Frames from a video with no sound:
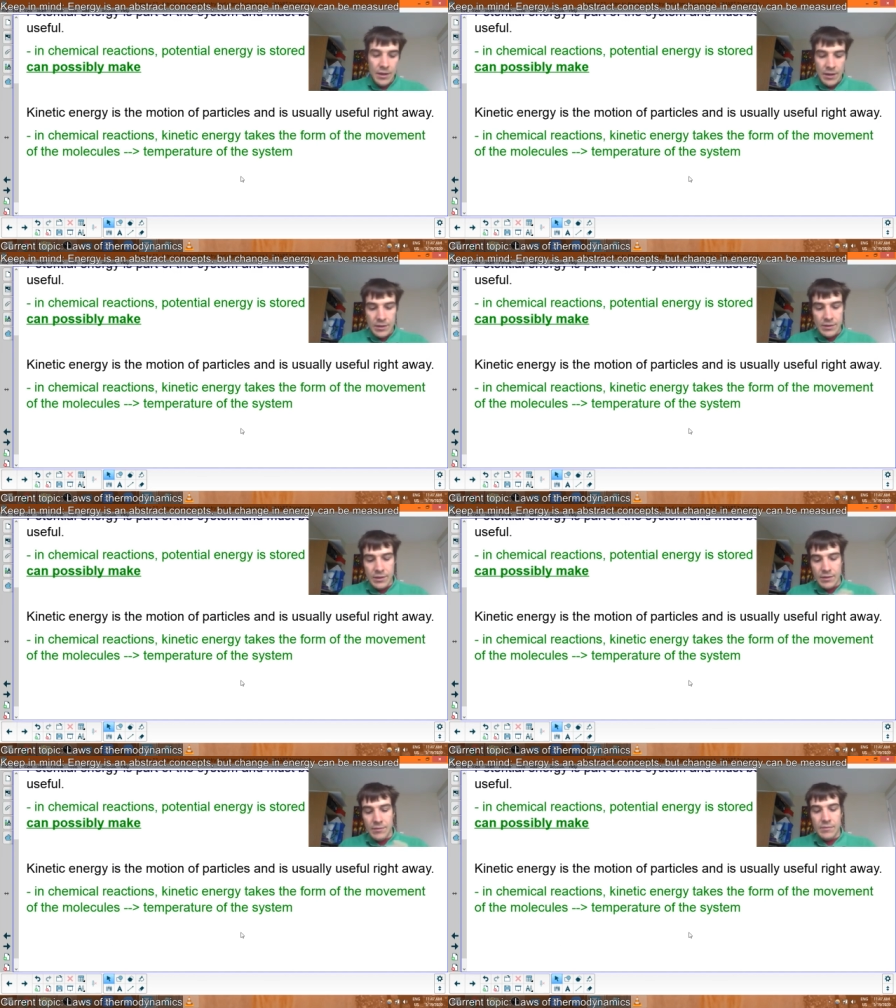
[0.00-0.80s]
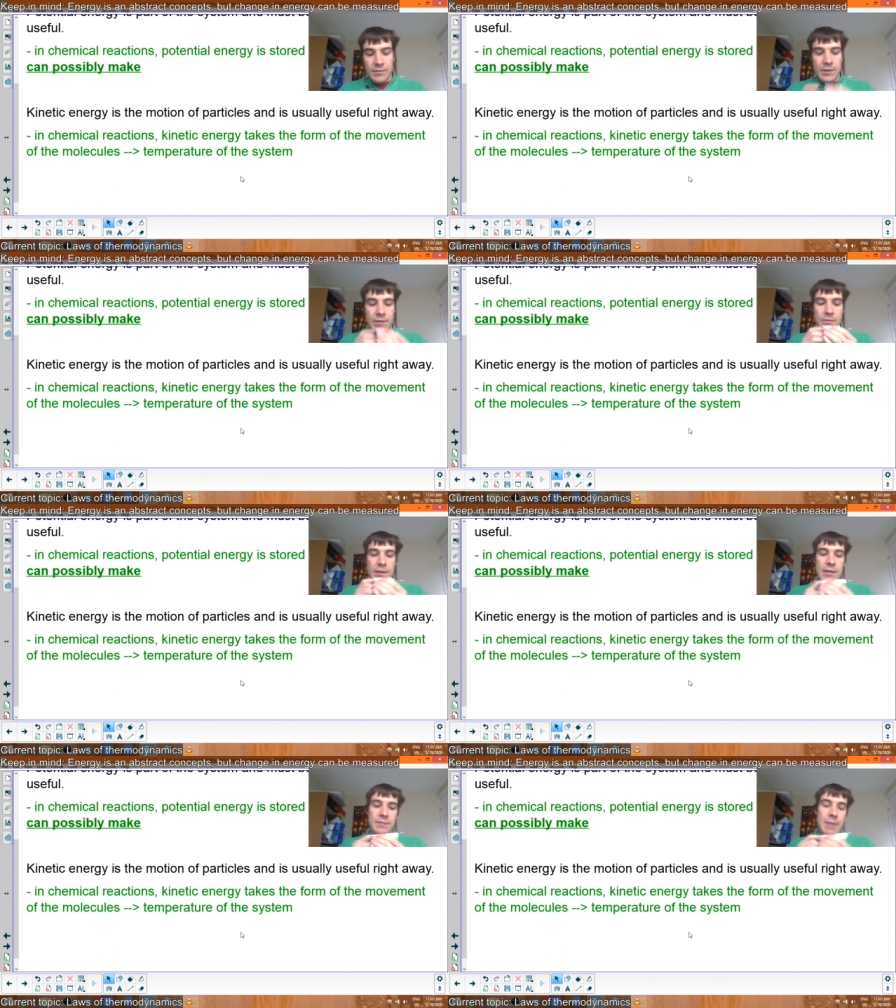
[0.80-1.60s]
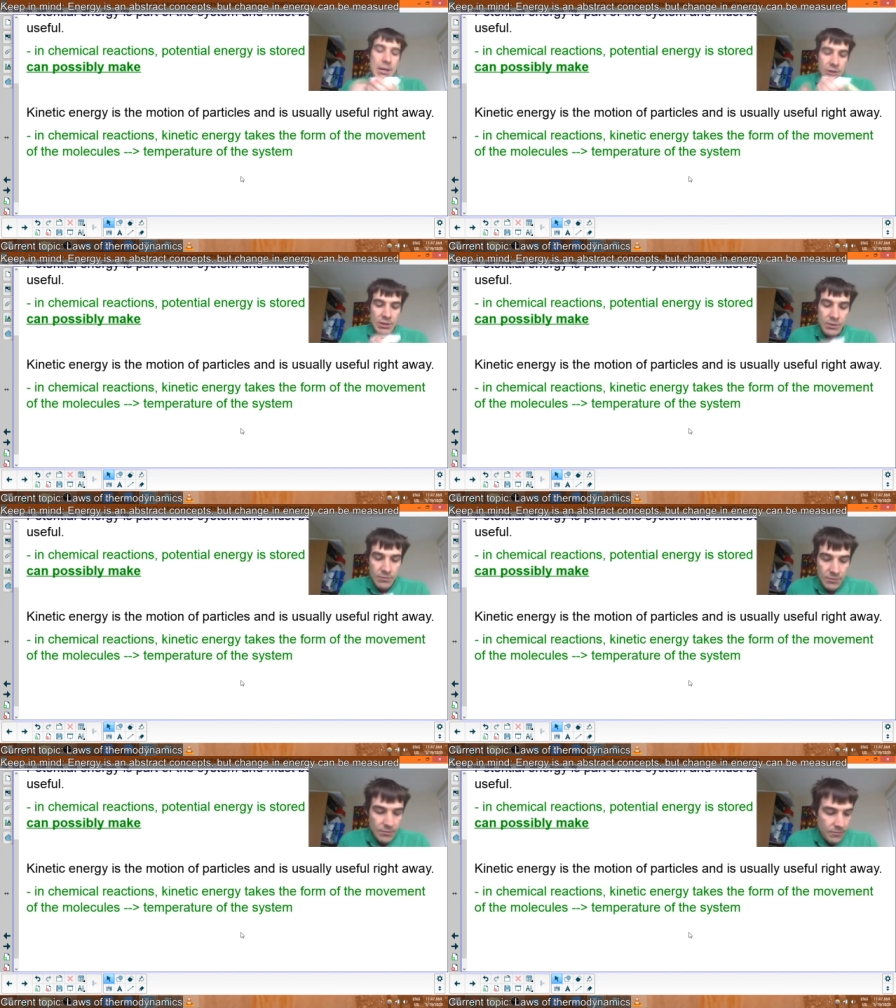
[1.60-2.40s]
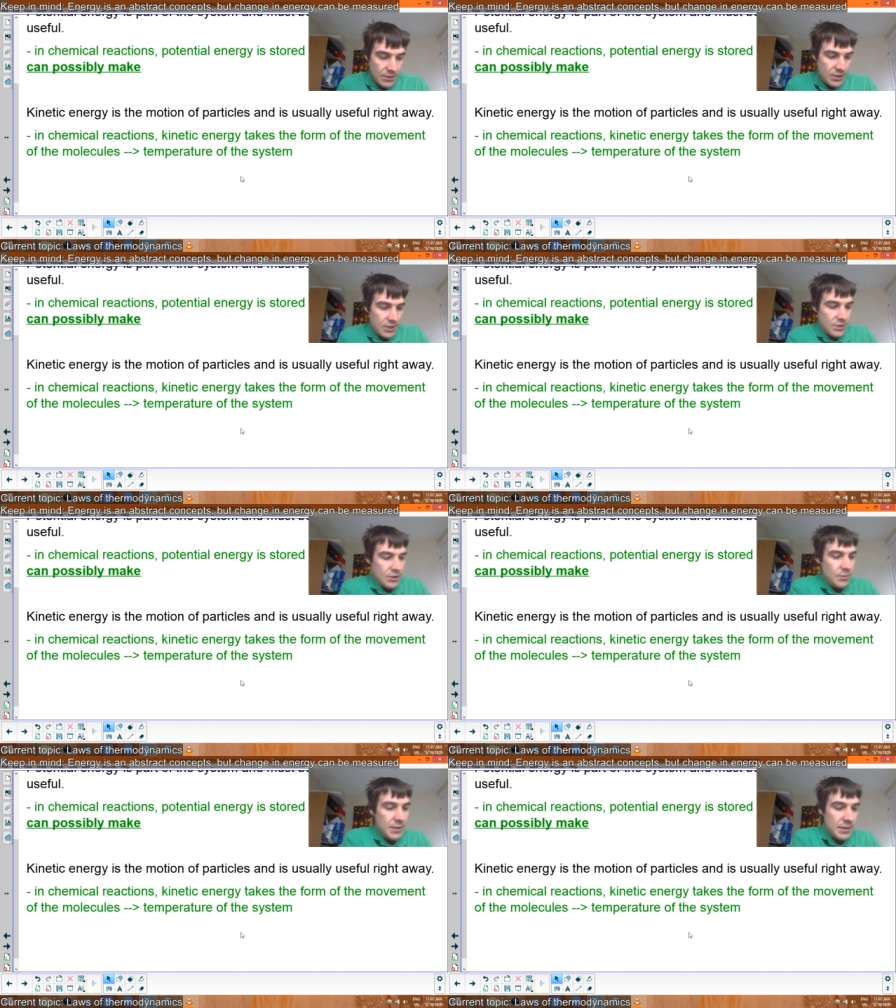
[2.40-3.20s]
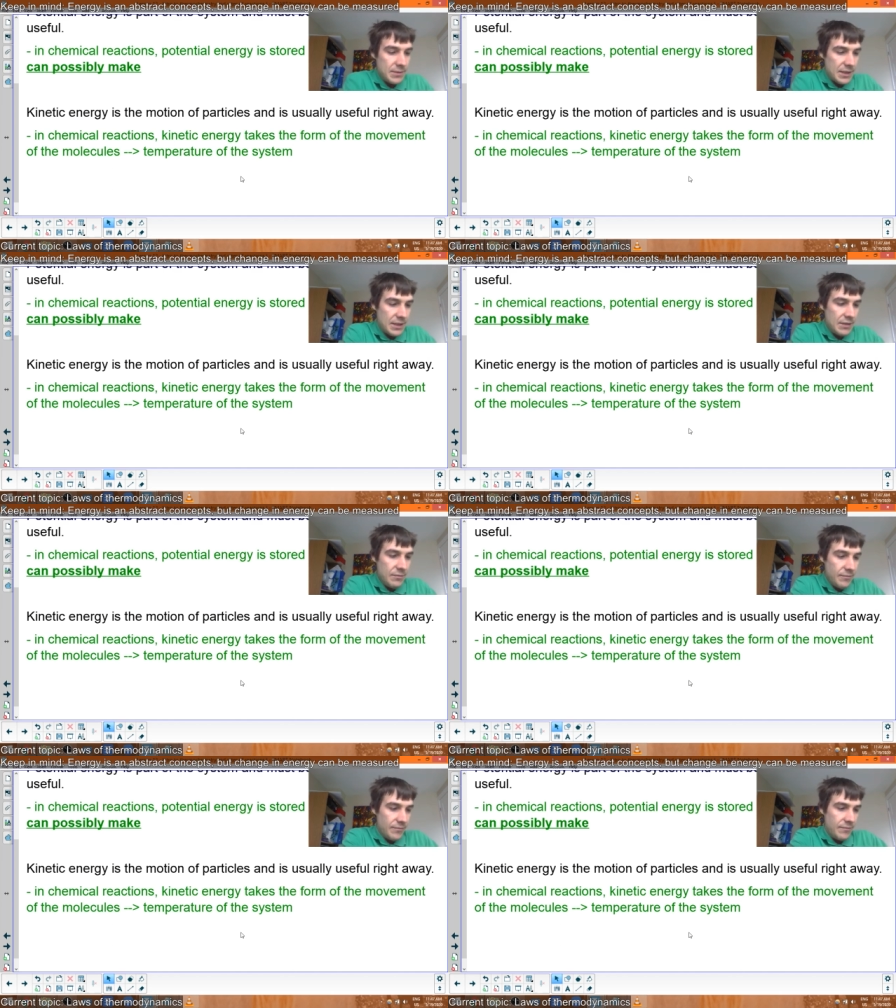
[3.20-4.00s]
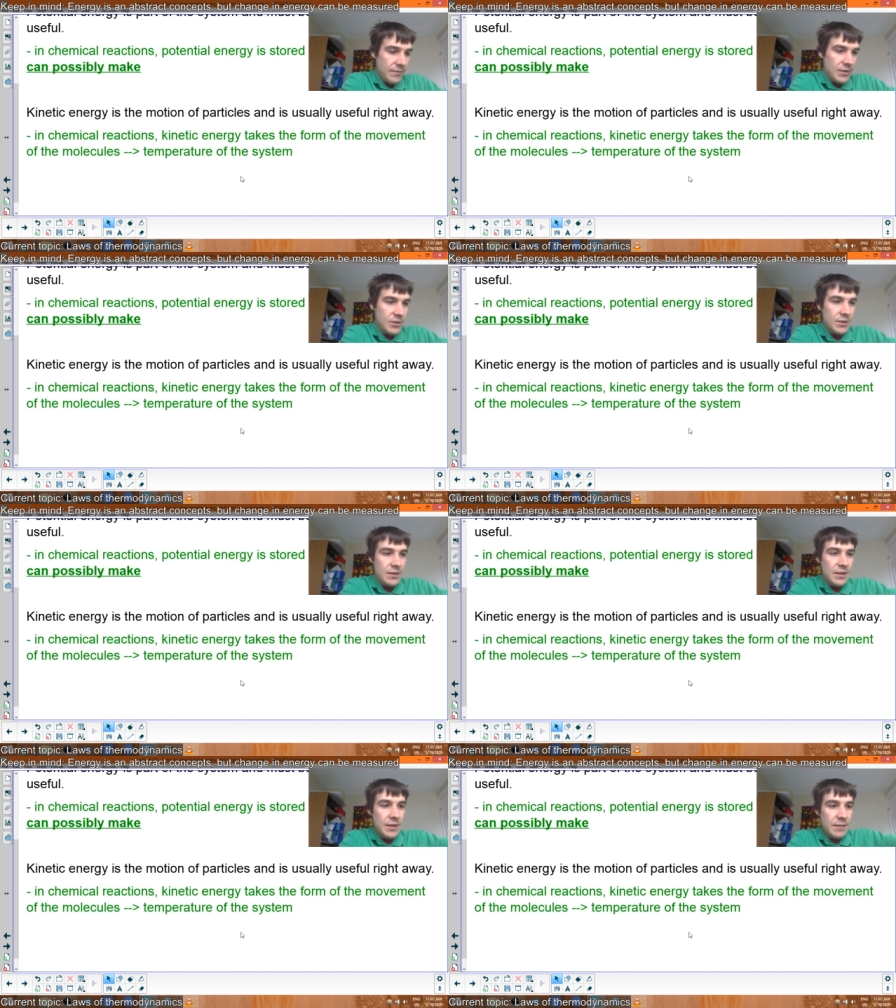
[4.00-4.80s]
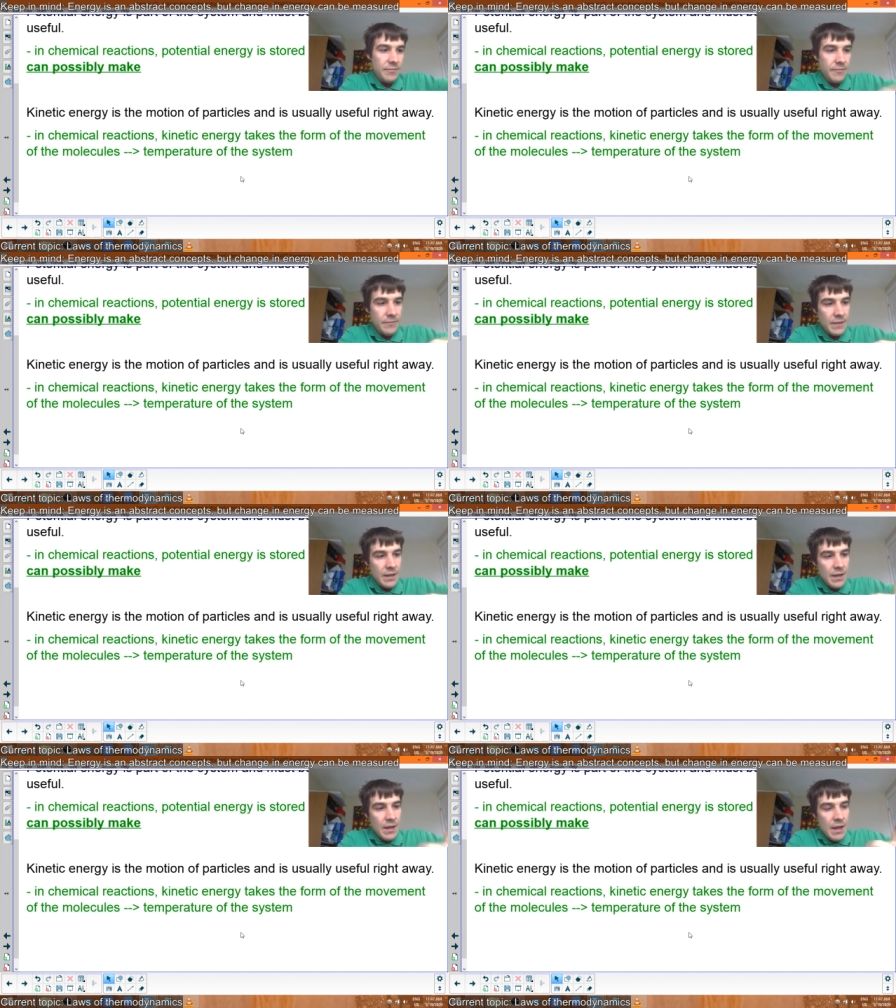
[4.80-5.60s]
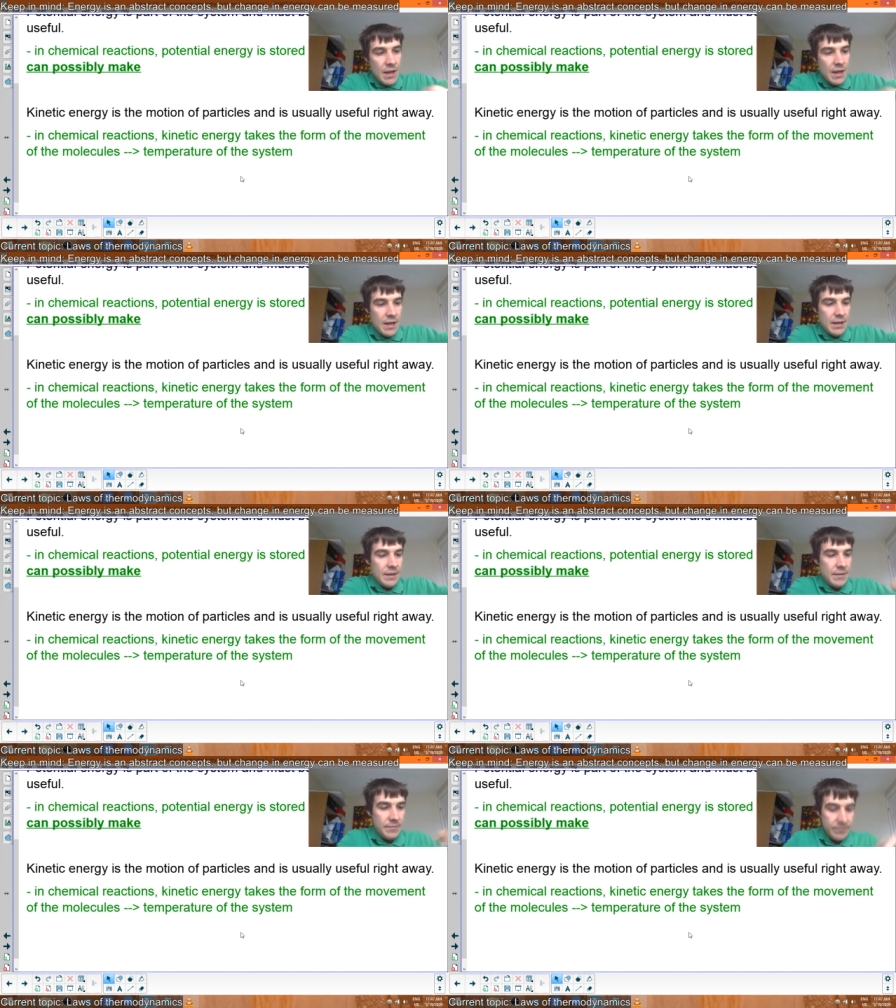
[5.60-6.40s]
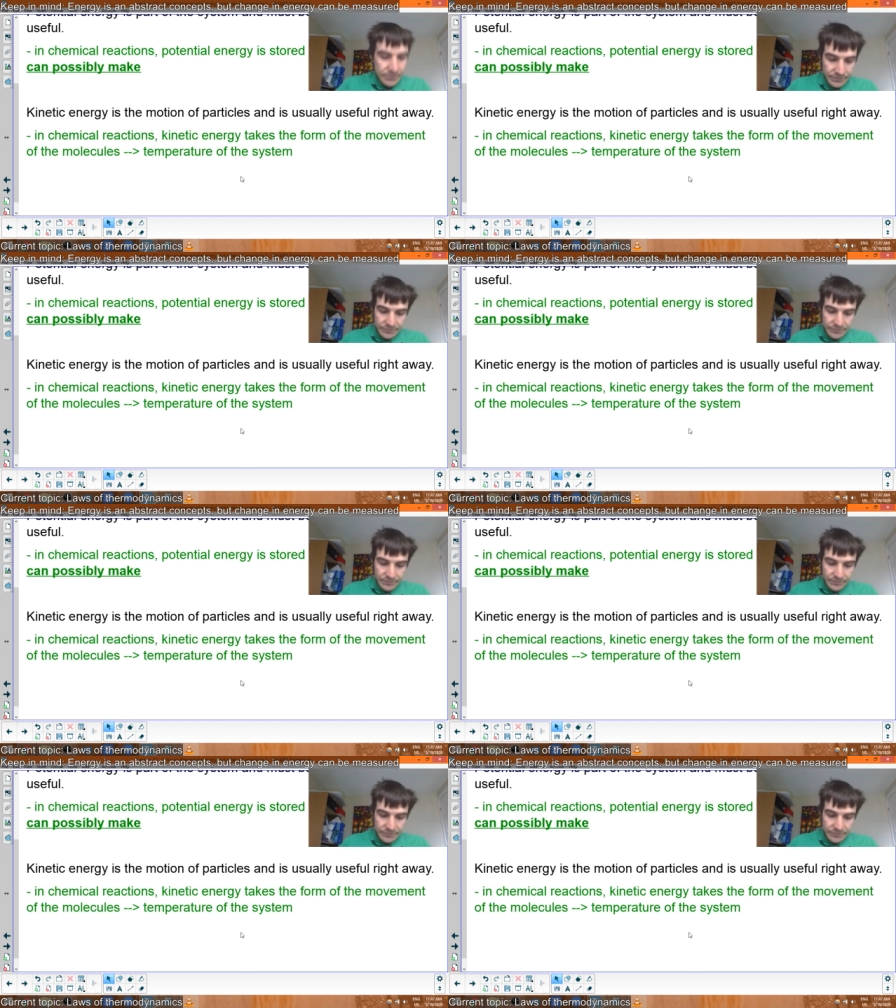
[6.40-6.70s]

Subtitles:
So, with these matches, which I just opened upside down, shouldn't have done that.